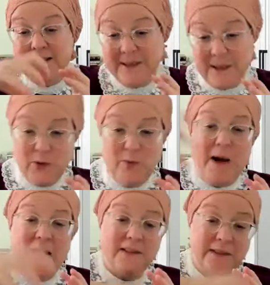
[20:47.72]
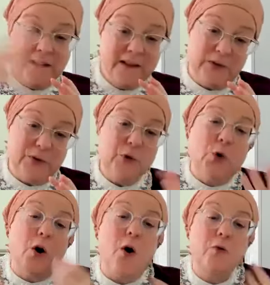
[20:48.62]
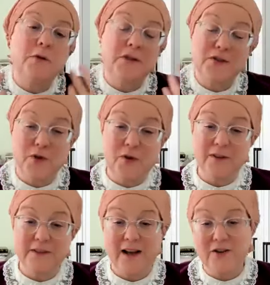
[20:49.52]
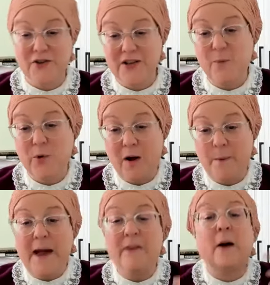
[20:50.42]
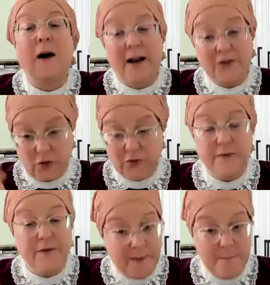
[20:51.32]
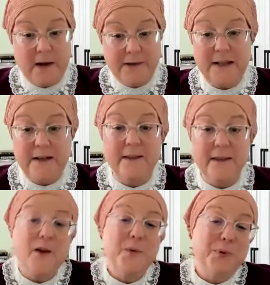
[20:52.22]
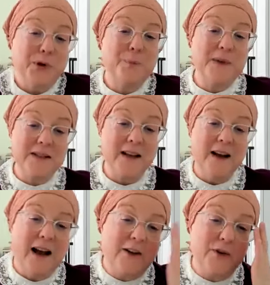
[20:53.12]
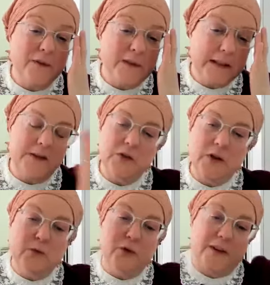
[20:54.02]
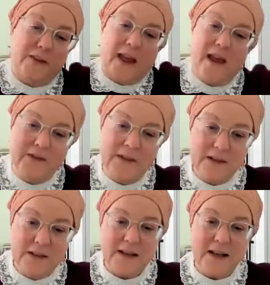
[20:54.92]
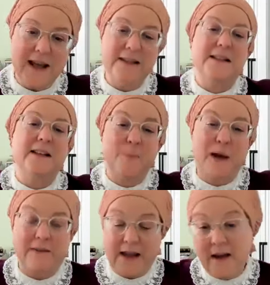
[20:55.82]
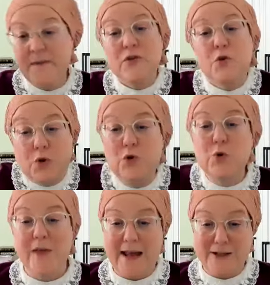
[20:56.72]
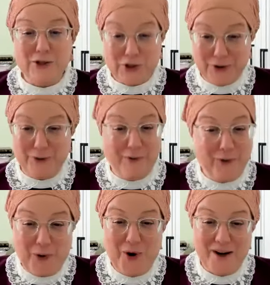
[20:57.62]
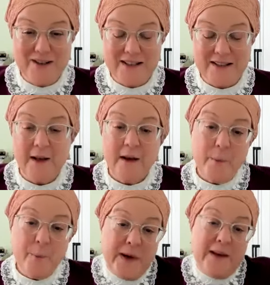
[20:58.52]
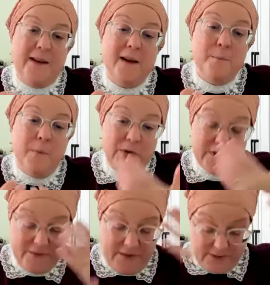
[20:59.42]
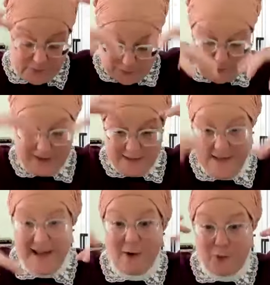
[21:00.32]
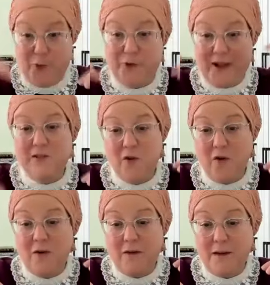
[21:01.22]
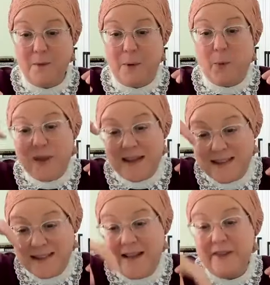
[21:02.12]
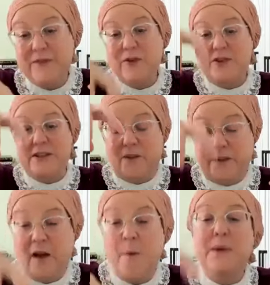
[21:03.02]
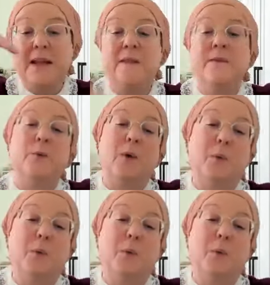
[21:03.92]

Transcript: little by little, your own song to Hashem will come out. Now, I chose a very mundane thing on purpose. I could have said, look at the heavens and sing about the heavens. You can do that too, of course. But most of us are looking down all day long. But we can lift ourselves up even